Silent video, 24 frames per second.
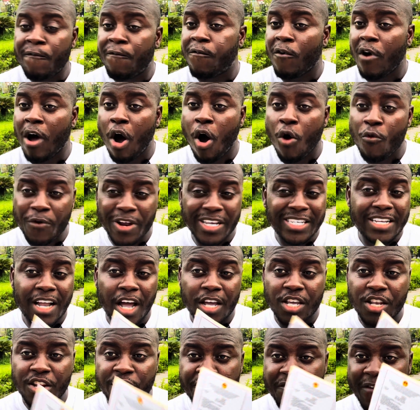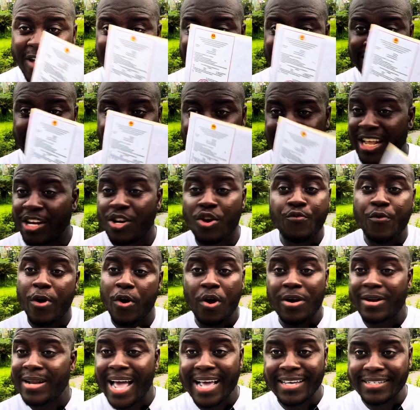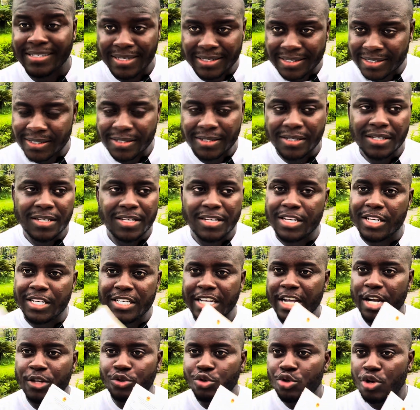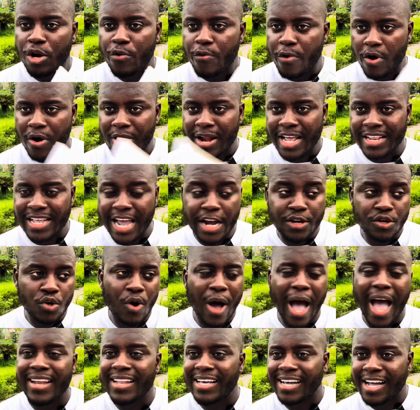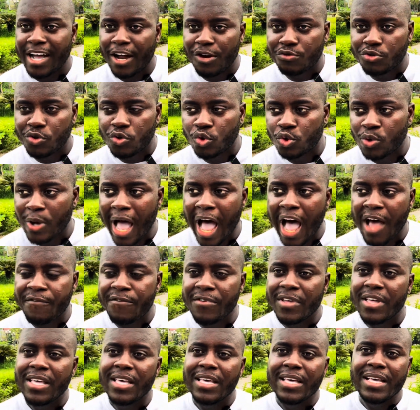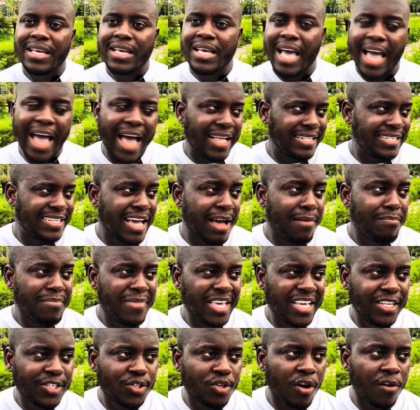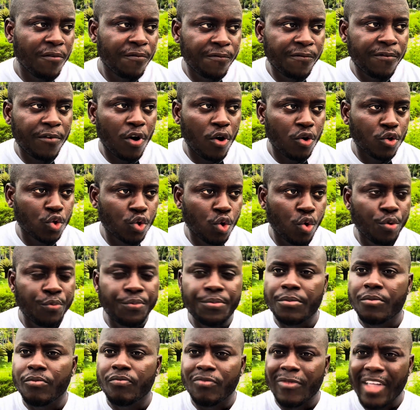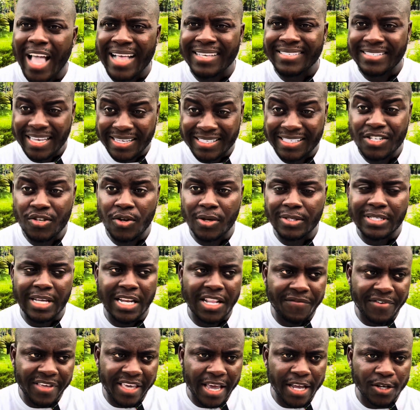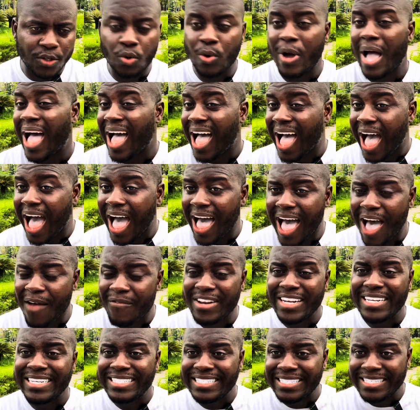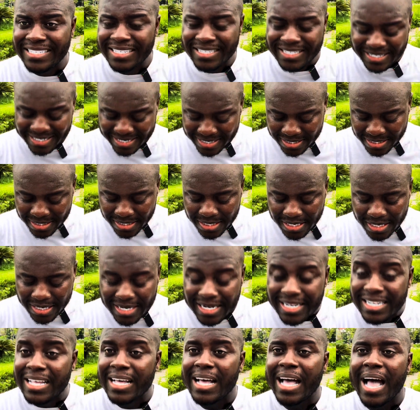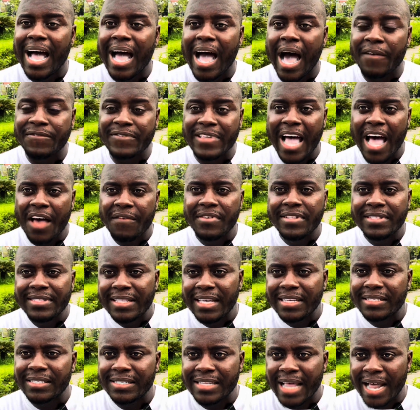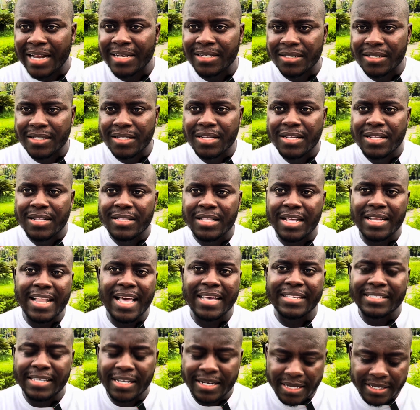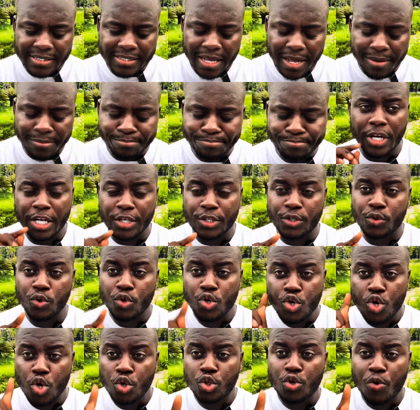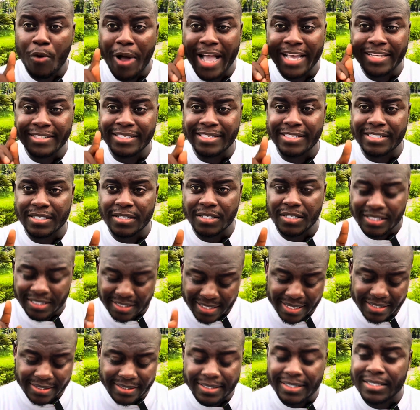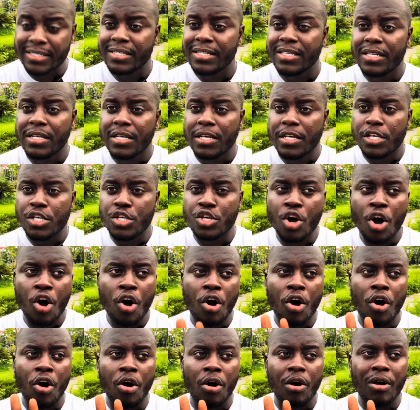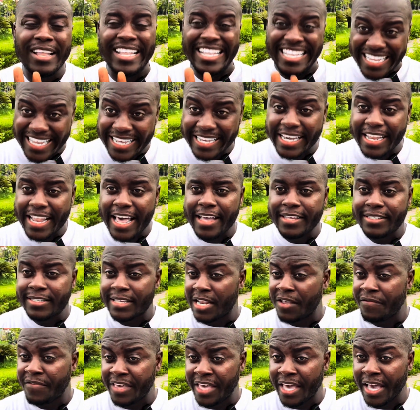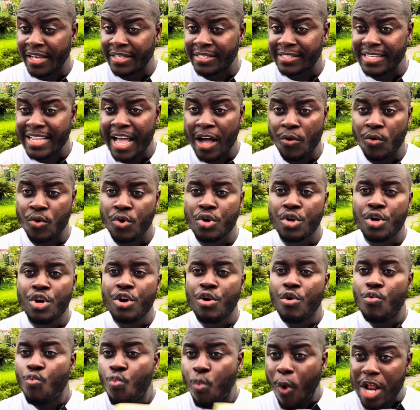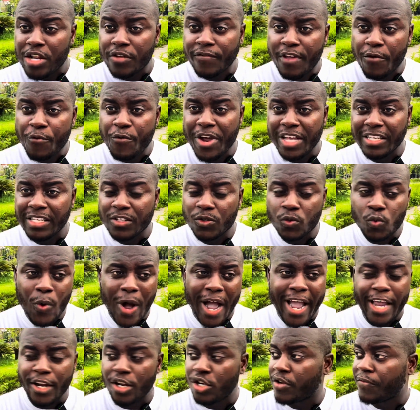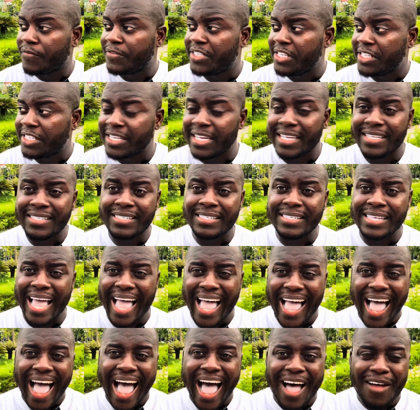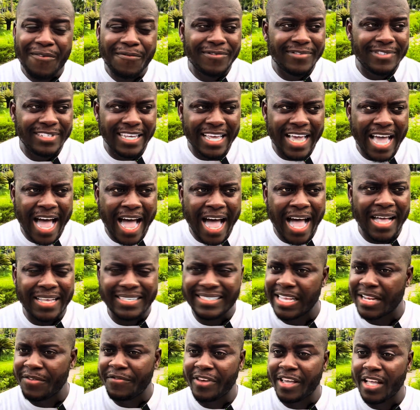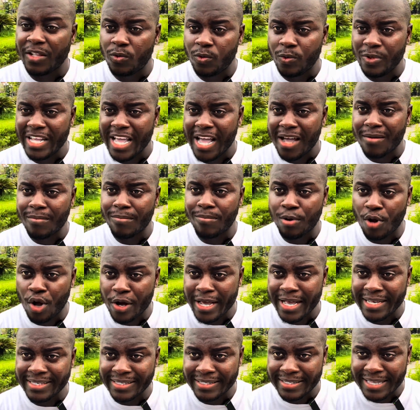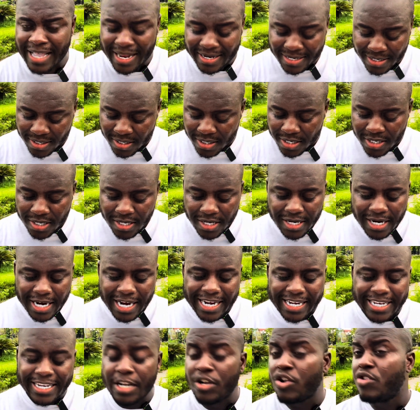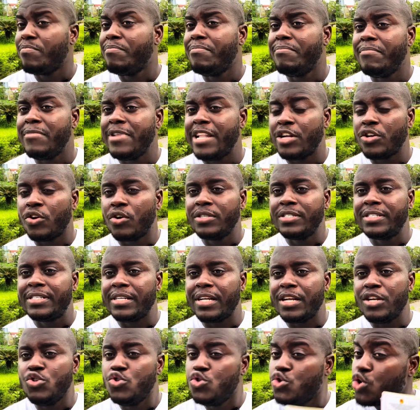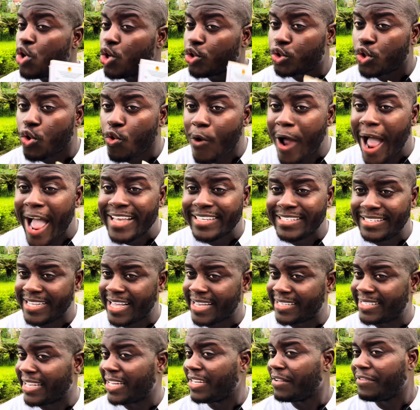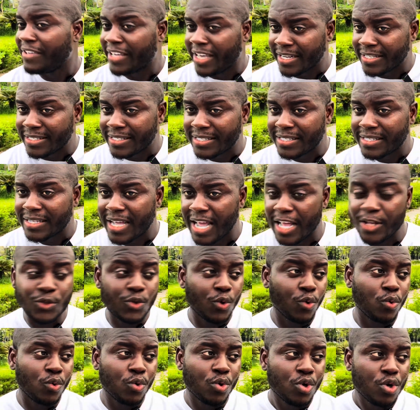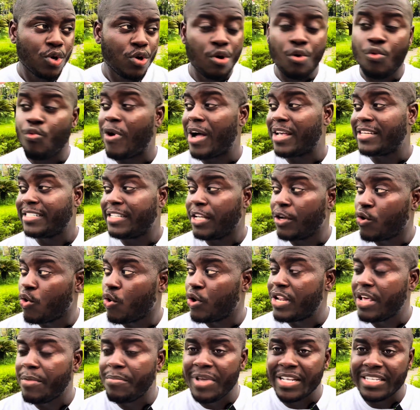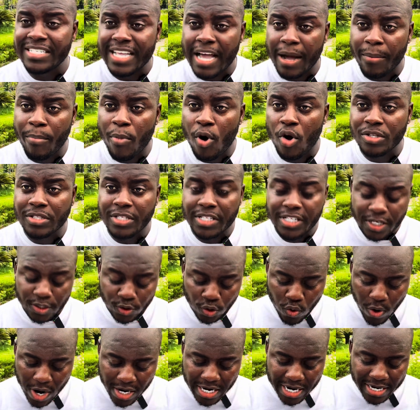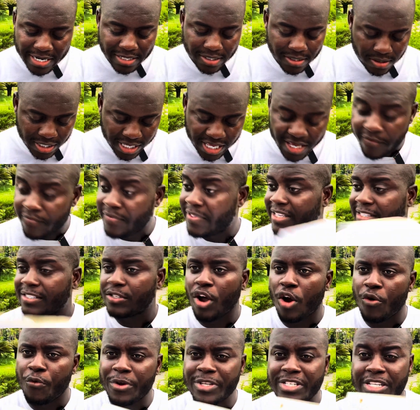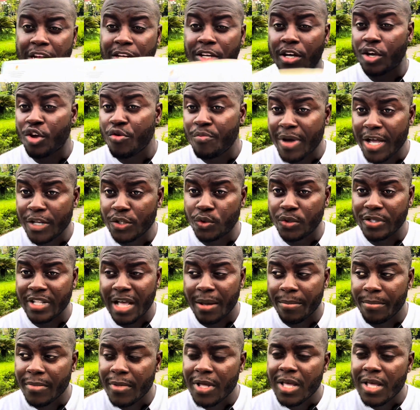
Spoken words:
original university. They don't recognize it. They do not recognize it. I know other countries also have their means of also assessing your certificate. So after having this done, the next thing is to notarize this, your legalized certificate. Now, one of the reasons why a lot of teachers have their certificate with their employers is that they don't notarize their certificate. And so once they go, they meet their boss, they just go and then give this original document to them